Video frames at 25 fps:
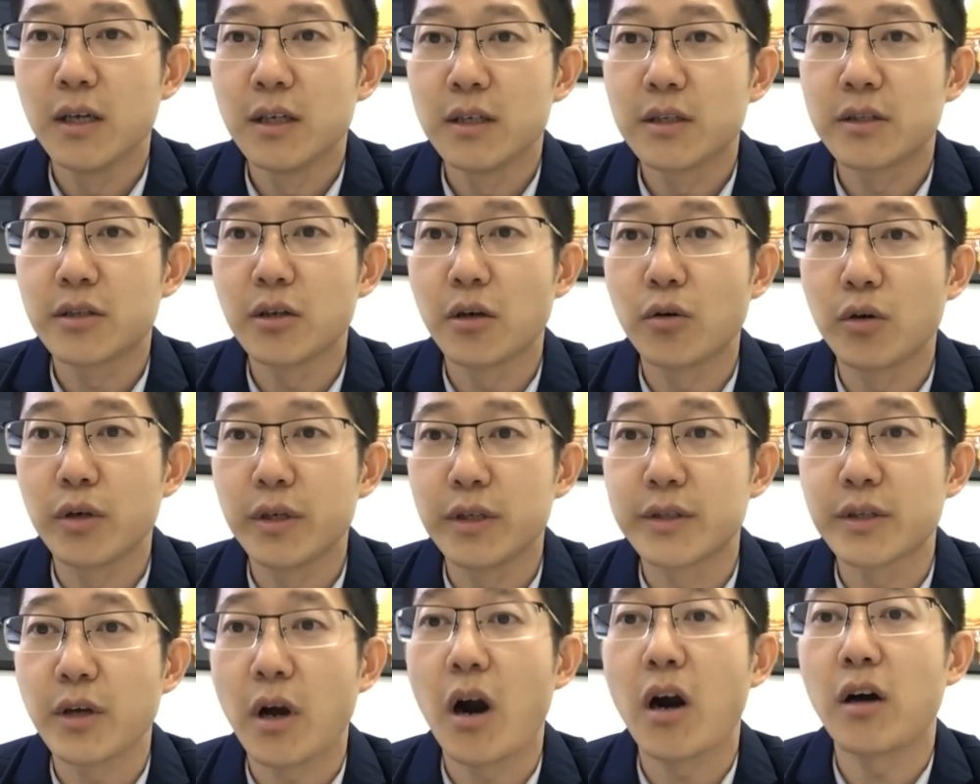So
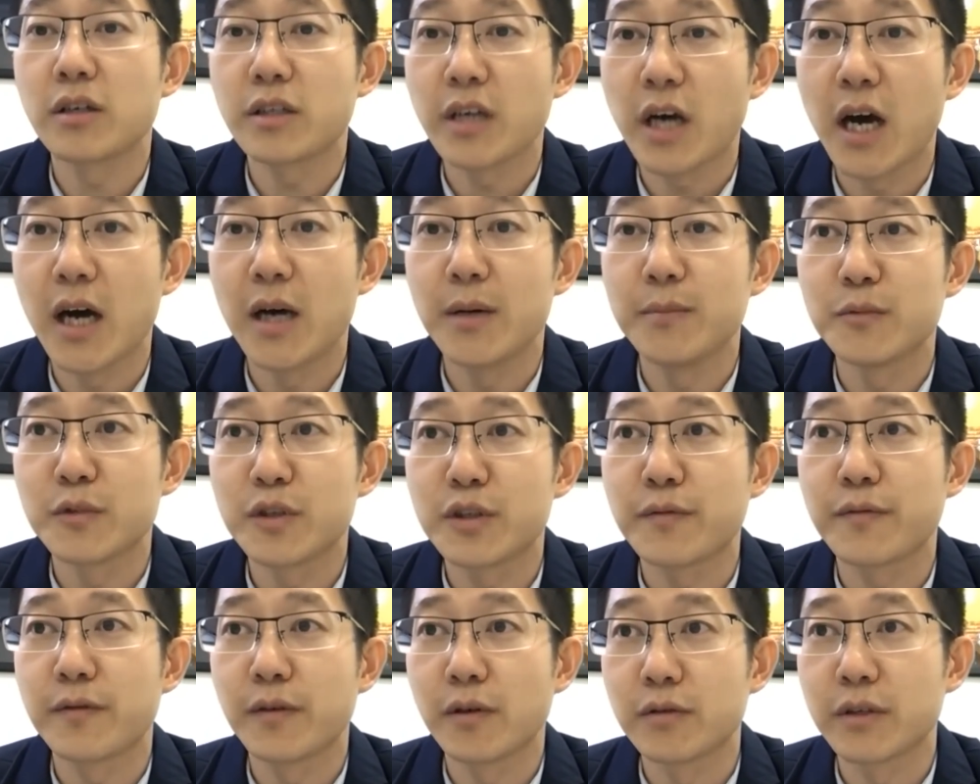it's hard
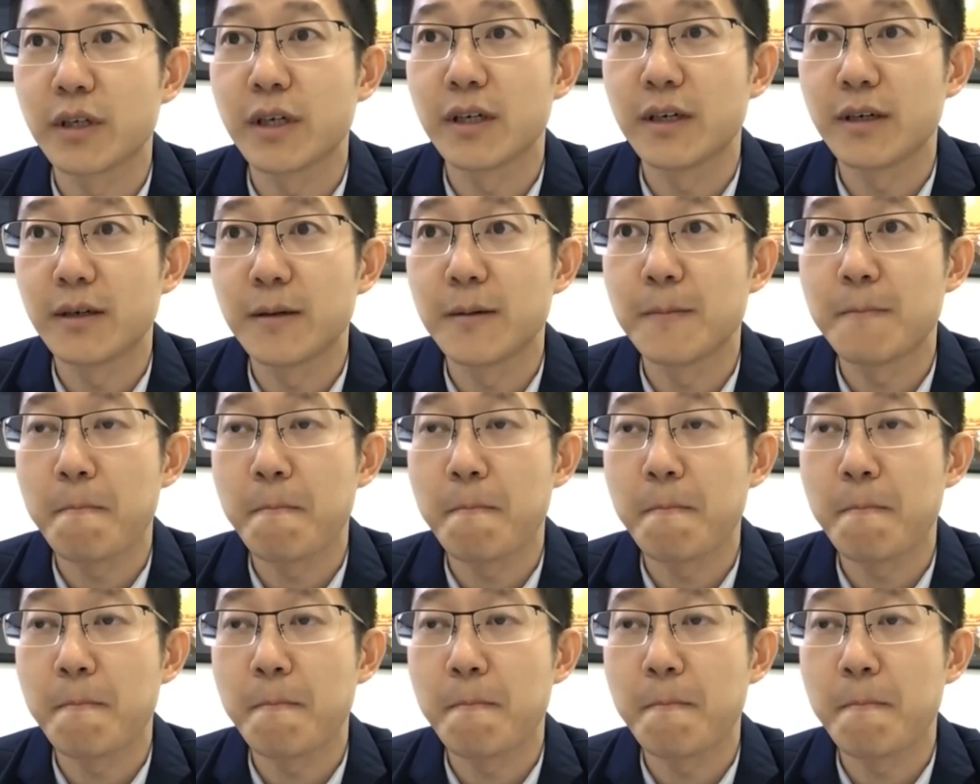times for the